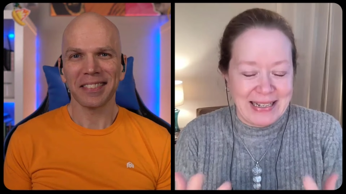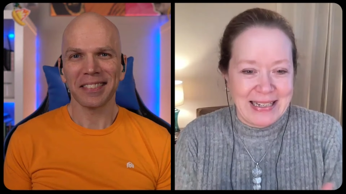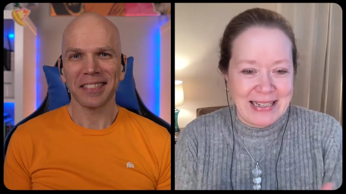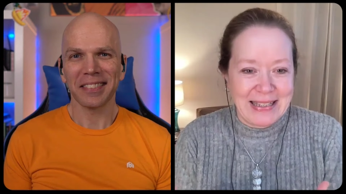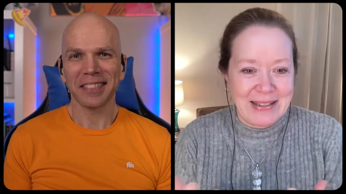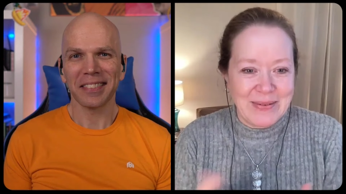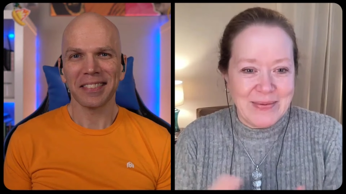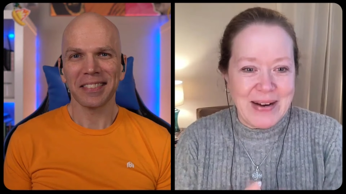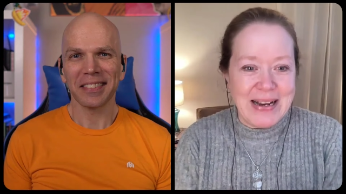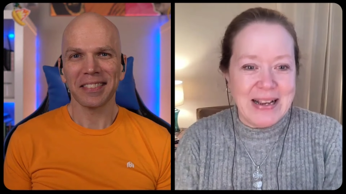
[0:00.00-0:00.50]

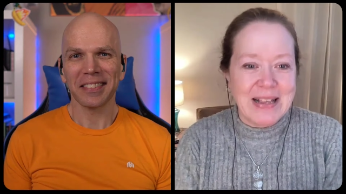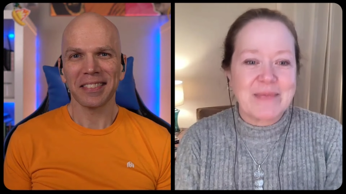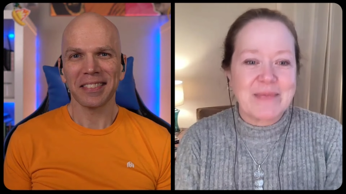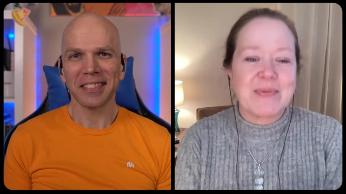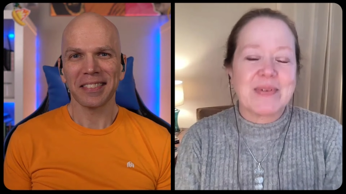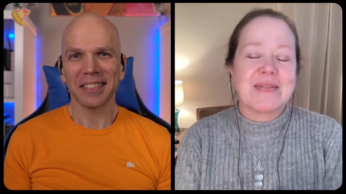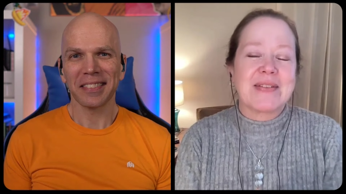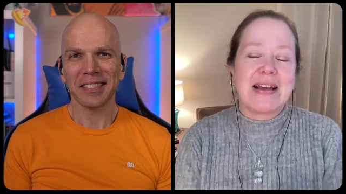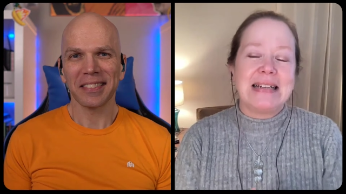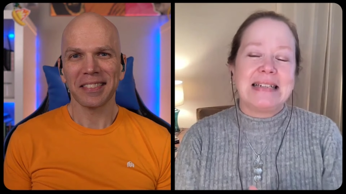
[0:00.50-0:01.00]
Speaker 1: in the way it's
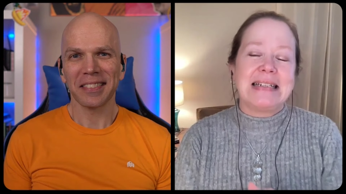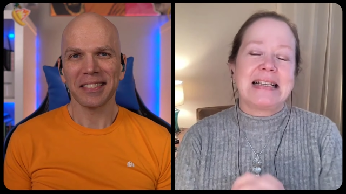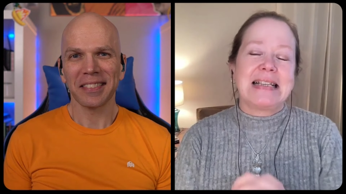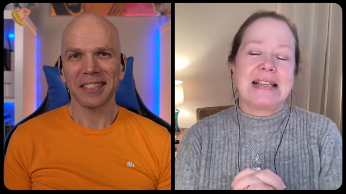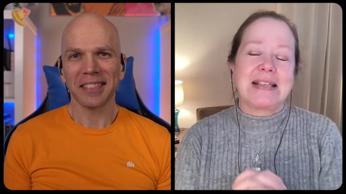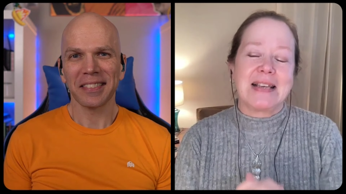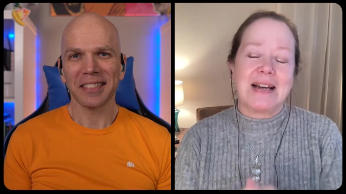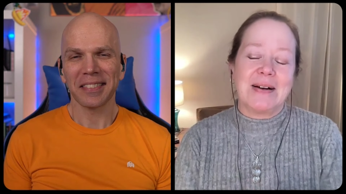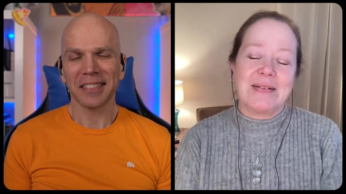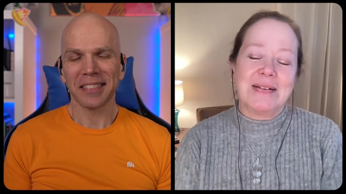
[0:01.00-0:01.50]
presented.
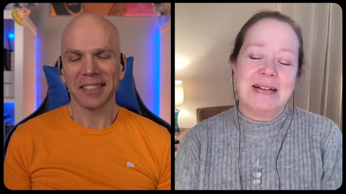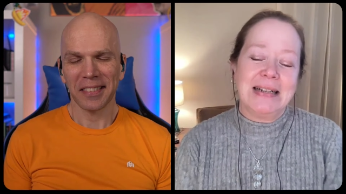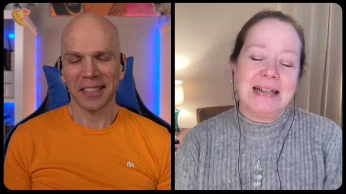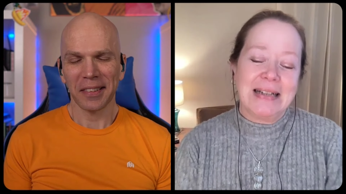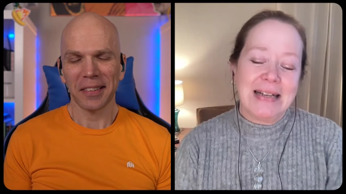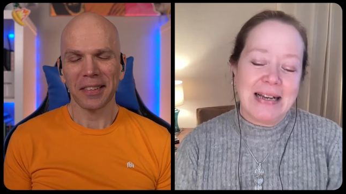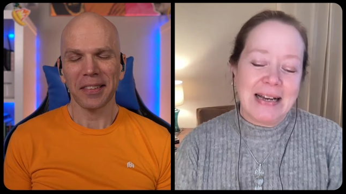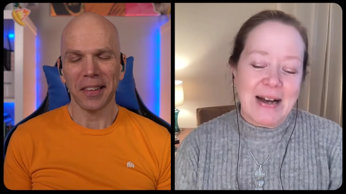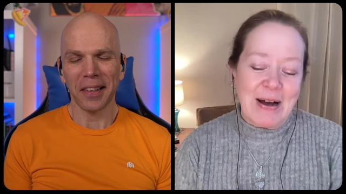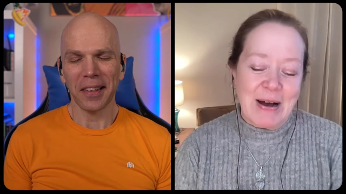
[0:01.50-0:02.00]
So
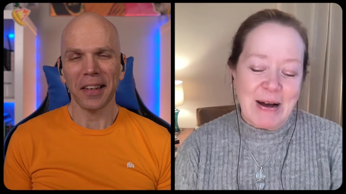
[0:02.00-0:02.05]
yeah.